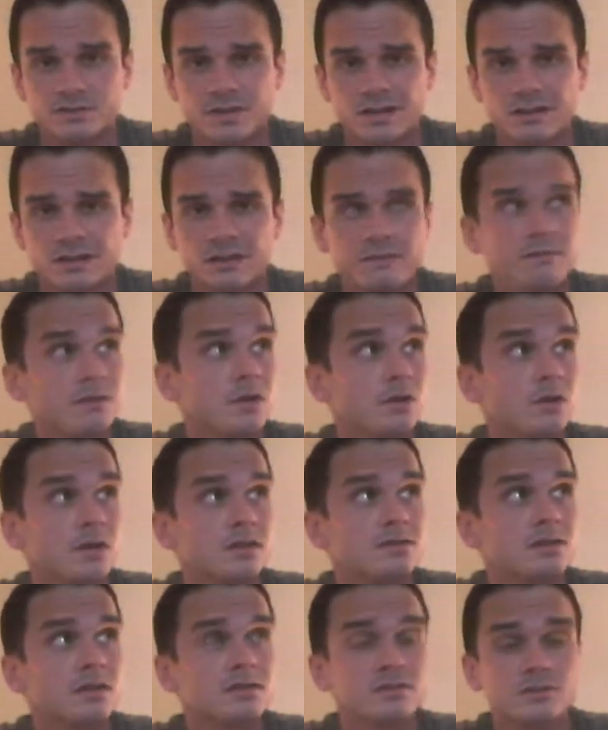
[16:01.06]
I don't even know who I
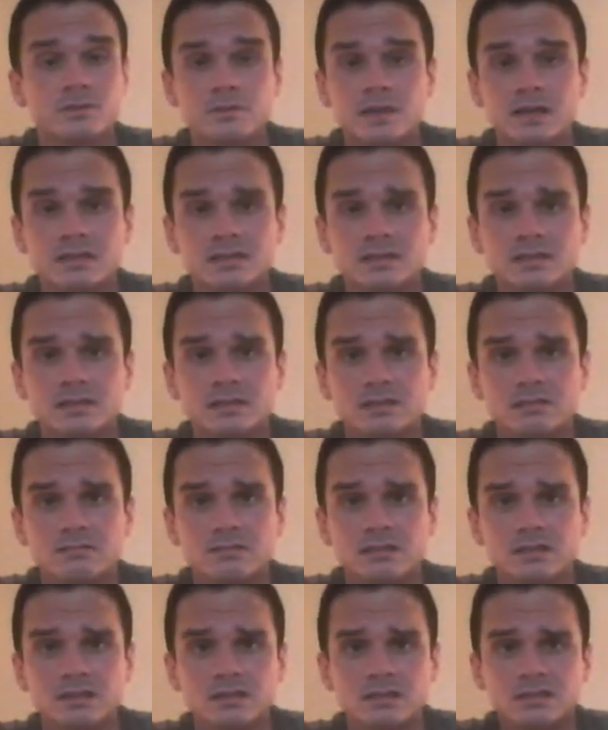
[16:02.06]
talk to on My AGN.
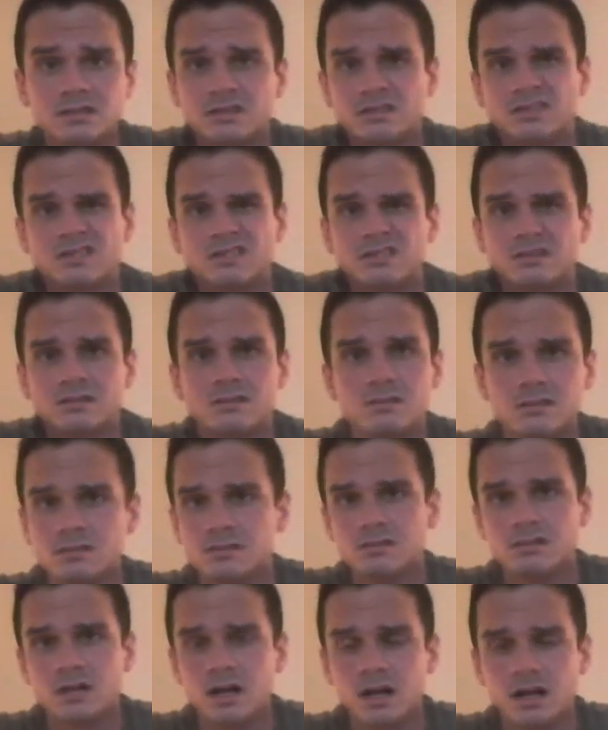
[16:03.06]

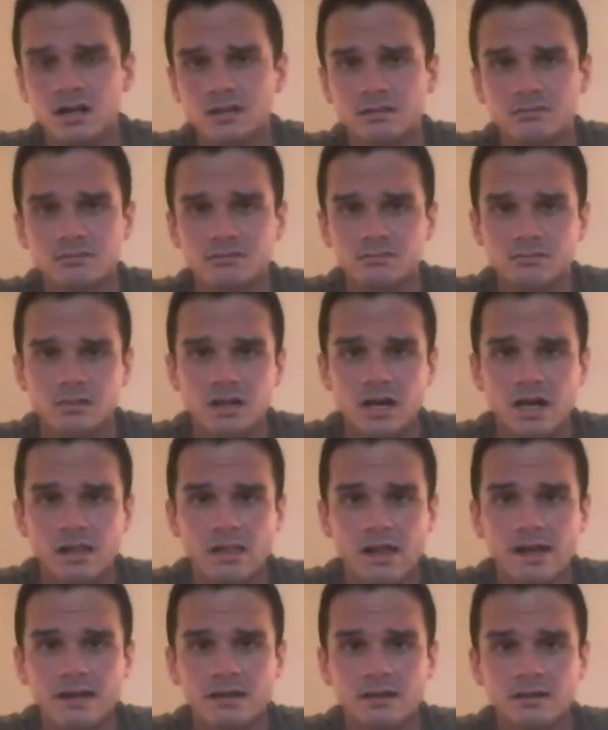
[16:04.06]
I
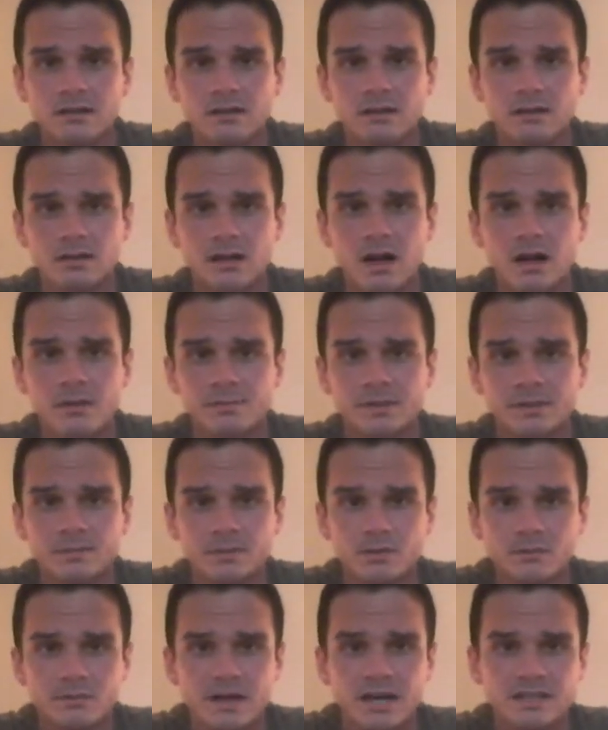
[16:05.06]
like a lot of people
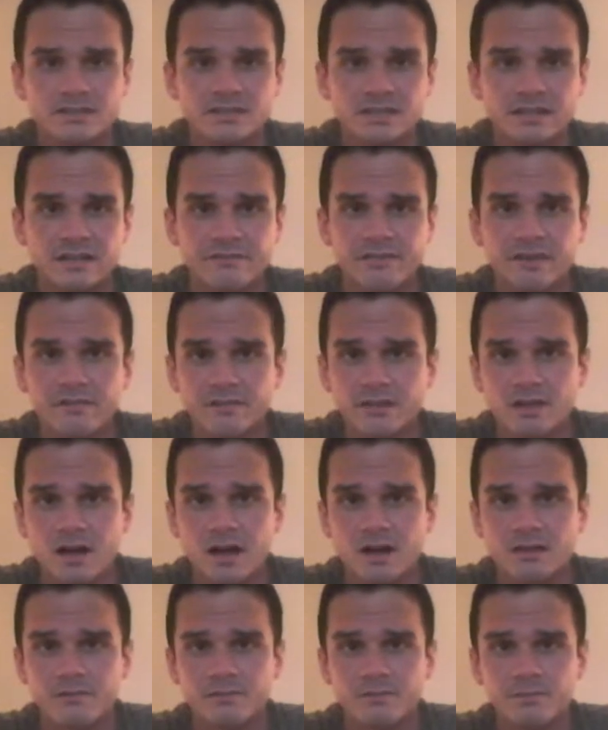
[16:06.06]
on My AGN. I've never
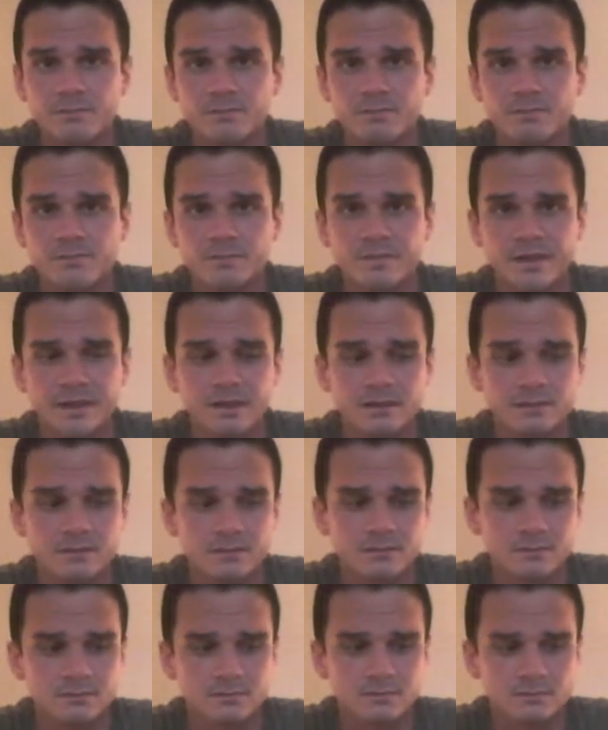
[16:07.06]
thought of like
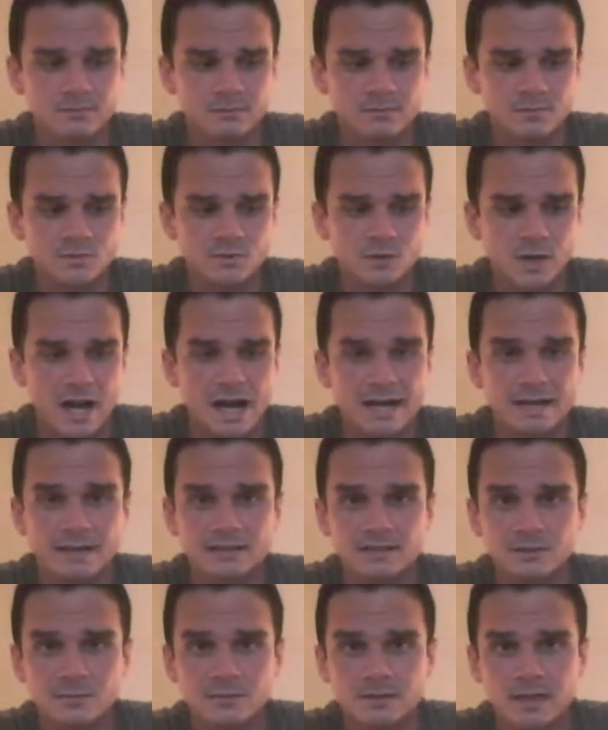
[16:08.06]
tracking
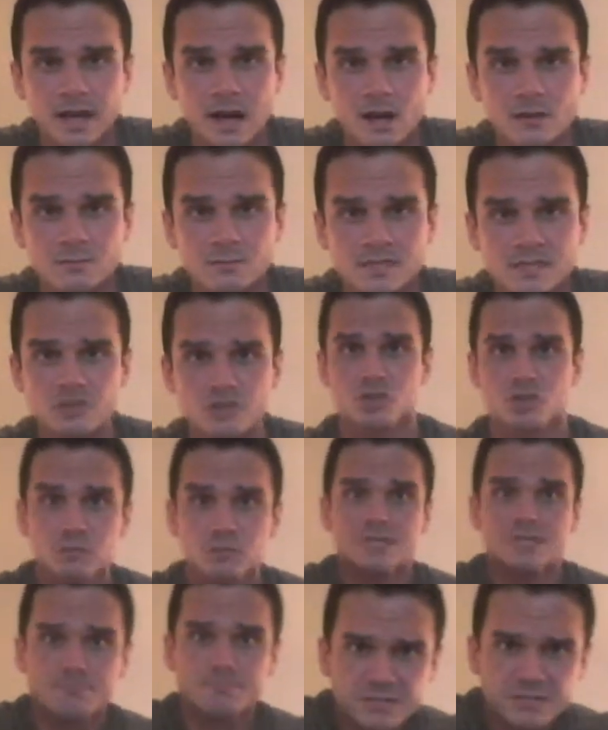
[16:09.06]
someone down and be like, "You're
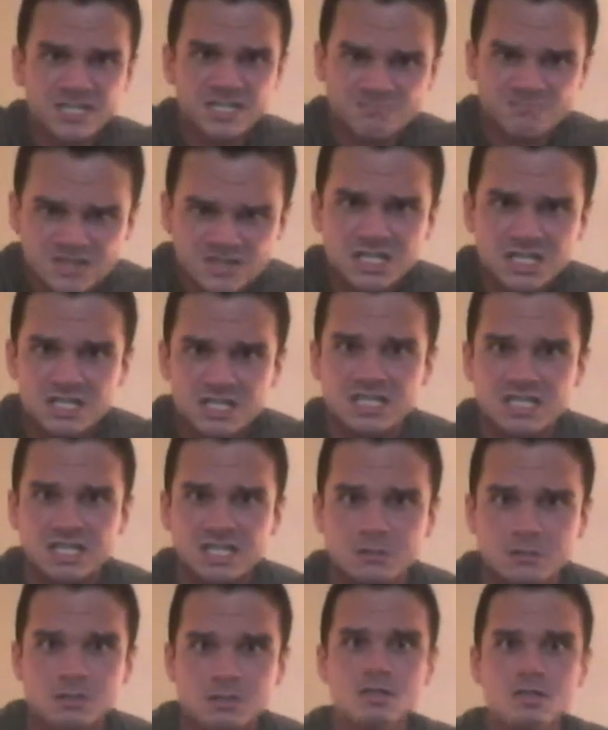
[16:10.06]
my best friend
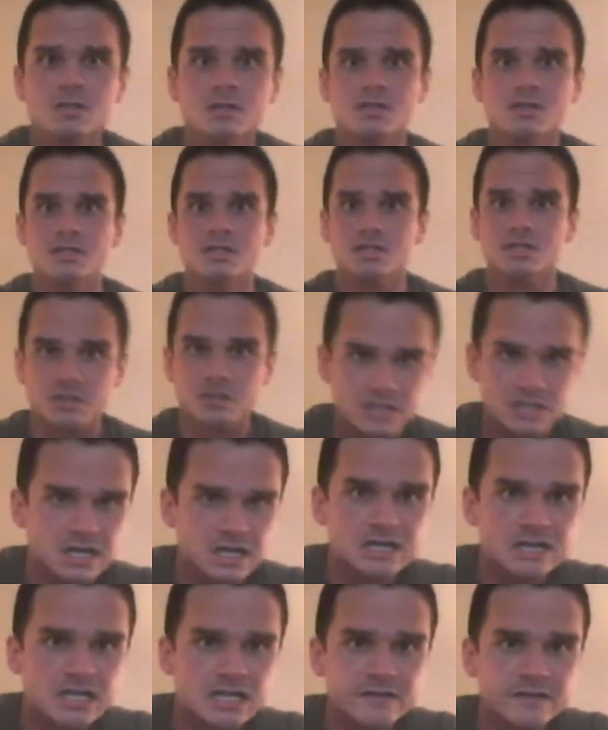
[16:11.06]
now, and you're
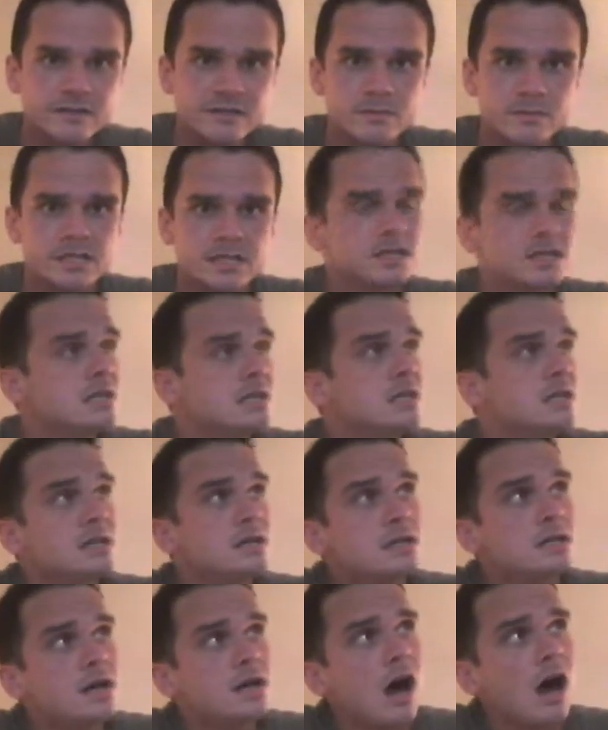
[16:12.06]
not leaving me."
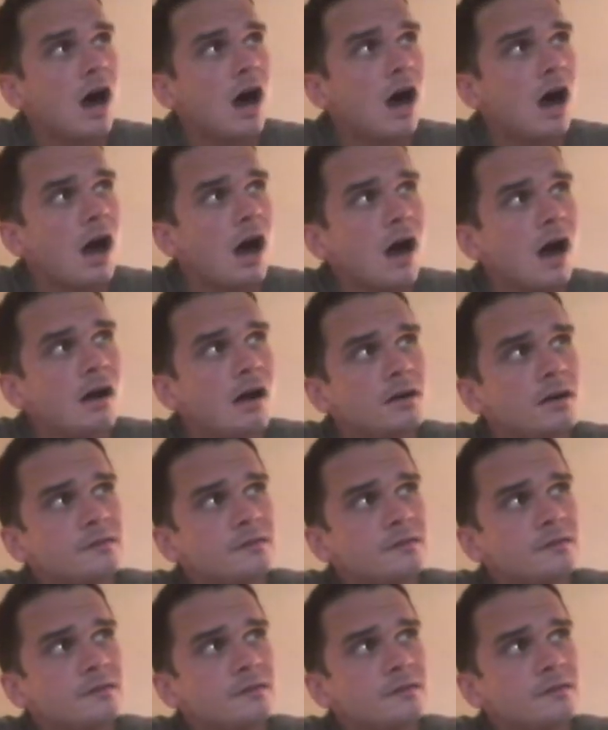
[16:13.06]
I